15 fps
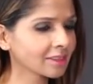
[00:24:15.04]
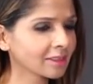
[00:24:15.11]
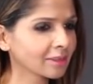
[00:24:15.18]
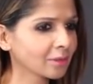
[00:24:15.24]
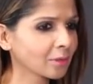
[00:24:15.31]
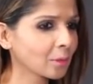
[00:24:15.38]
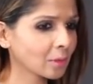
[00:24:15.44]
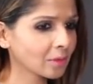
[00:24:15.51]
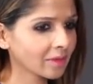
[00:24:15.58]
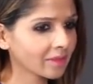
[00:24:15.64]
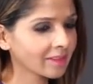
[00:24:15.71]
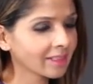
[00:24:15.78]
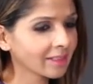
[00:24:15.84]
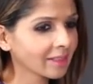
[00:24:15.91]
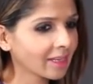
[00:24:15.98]
That's the
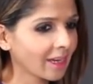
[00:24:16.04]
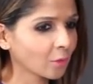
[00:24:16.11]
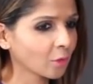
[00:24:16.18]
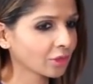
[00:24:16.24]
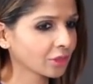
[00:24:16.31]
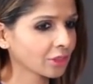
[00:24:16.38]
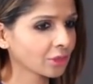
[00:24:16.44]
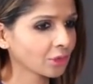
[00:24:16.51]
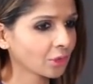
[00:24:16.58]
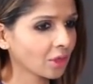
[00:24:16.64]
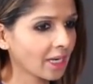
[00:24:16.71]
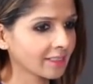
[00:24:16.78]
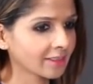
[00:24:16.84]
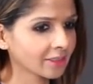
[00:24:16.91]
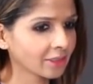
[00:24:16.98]
thing I wanted to
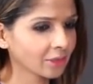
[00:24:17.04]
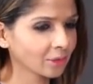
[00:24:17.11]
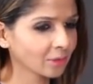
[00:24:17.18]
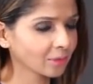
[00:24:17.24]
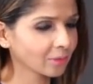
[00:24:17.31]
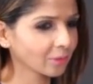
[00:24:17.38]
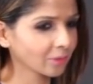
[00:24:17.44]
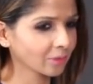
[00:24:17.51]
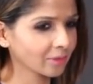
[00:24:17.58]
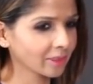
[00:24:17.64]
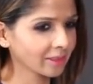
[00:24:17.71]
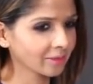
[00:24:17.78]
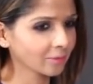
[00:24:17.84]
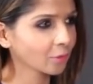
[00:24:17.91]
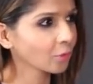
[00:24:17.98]
ask you
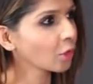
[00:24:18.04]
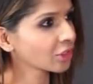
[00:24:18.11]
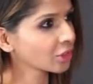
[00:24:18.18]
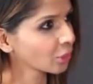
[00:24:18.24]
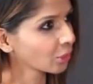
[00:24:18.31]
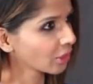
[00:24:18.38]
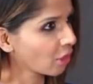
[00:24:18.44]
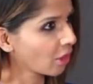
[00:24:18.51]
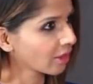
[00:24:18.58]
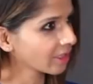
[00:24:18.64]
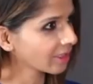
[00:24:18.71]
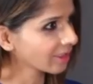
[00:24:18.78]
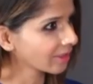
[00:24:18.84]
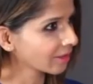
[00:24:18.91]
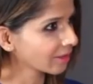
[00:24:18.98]
with what's going
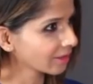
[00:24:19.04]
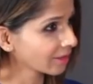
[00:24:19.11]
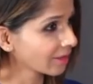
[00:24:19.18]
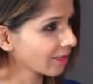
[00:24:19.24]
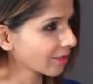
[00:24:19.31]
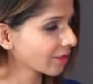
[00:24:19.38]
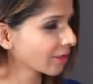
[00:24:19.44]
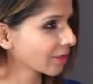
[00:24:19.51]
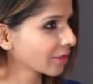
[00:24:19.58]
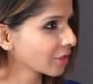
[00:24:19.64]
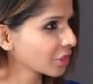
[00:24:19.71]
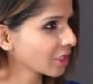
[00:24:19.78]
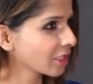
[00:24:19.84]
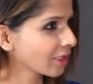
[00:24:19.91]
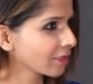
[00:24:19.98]
on in our
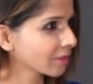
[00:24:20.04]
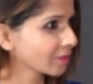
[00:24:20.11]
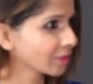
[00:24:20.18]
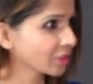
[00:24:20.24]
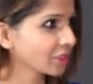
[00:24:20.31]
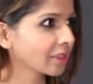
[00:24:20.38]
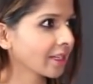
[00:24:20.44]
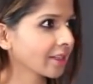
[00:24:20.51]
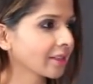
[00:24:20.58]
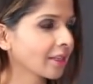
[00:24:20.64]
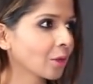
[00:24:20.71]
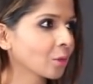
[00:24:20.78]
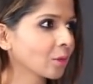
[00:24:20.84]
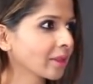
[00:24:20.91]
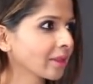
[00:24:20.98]
current reality right
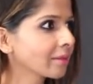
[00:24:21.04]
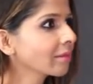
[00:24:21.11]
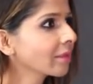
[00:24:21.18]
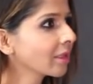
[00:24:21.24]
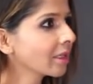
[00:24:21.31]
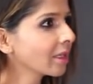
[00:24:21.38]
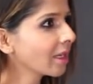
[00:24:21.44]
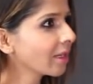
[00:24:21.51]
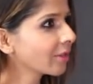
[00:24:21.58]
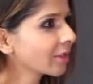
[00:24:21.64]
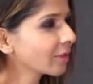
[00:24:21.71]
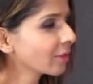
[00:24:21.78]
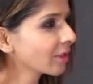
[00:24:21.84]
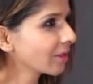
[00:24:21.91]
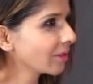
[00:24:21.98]
now
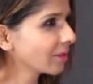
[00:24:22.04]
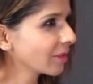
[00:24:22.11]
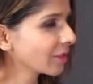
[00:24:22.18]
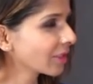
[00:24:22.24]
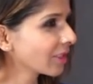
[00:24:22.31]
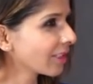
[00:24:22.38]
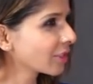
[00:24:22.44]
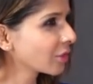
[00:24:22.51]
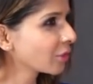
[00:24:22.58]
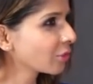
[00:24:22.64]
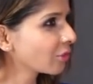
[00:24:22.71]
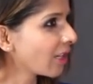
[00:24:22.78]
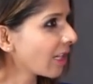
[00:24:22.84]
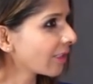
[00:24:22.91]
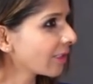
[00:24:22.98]
with regards to
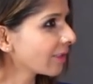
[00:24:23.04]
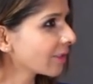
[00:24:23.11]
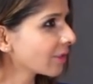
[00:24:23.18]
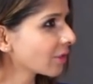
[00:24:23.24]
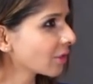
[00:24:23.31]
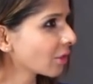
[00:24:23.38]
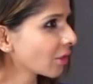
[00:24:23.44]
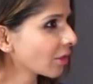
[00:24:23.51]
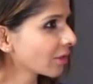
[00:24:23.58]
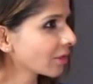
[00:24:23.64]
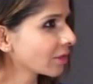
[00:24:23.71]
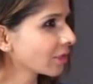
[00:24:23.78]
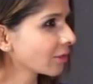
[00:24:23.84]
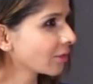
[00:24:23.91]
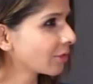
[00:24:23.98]
violence or
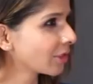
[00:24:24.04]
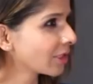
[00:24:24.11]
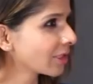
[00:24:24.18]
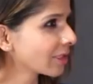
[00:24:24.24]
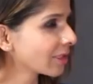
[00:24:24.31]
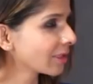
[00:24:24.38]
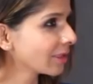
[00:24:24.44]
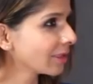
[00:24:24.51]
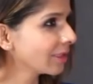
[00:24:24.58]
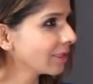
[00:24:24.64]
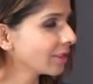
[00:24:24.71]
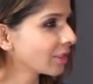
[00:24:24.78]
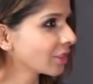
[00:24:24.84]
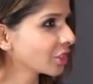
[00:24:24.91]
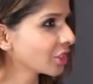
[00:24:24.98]
different
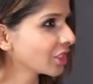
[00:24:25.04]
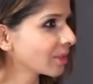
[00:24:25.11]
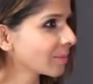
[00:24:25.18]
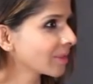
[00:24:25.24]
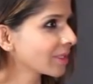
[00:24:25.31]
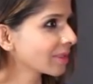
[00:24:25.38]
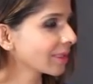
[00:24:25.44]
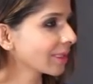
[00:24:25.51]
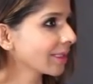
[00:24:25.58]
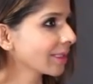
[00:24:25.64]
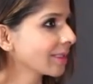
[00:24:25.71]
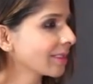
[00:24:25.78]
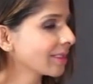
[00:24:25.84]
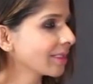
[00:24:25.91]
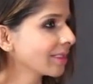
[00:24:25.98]
leaderships.
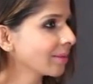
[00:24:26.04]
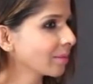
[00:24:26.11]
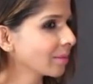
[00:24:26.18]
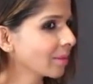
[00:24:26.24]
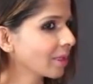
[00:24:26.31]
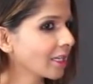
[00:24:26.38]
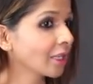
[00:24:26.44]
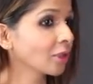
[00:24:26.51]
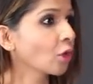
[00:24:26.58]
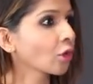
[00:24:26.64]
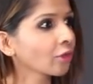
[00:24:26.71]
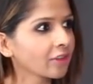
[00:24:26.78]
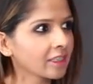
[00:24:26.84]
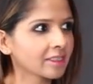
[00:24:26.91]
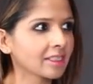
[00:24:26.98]
A
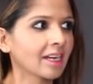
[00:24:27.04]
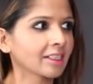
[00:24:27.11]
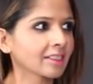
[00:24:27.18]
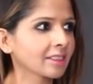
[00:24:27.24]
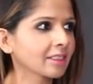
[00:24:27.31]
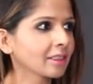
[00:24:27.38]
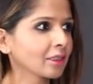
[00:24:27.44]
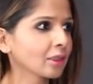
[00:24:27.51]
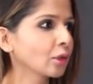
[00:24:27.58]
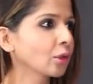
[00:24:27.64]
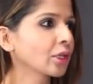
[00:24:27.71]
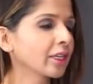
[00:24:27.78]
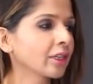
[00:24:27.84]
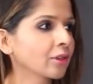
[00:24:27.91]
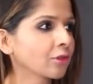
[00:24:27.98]
lot of us are still
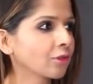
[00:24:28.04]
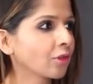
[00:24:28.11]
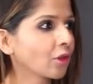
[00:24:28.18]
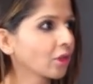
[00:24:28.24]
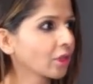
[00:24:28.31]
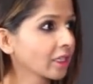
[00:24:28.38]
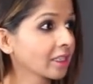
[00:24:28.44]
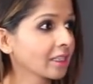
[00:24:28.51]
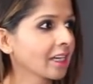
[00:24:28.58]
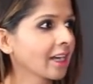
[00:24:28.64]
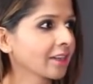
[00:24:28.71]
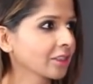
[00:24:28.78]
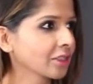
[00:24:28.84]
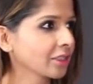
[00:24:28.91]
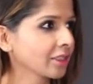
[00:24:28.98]
looking for
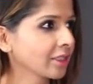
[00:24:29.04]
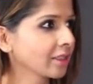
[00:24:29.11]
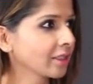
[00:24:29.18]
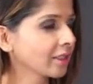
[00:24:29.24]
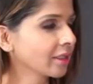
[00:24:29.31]
clarity.